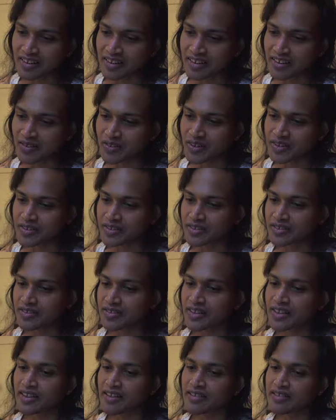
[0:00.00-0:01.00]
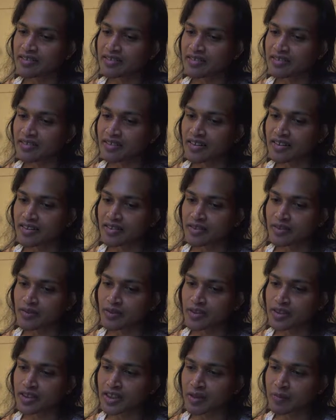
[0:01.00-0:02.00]
Anyway, so I don't know
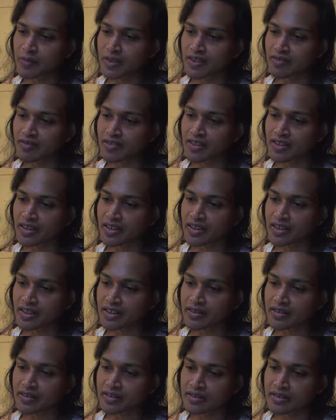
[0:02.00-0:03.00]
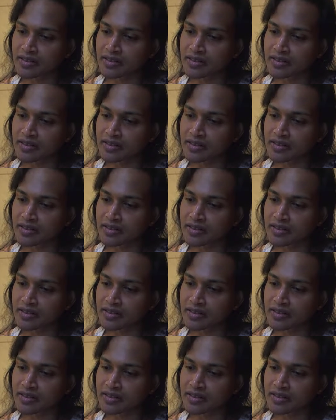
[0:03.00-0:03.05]
what's happening with that.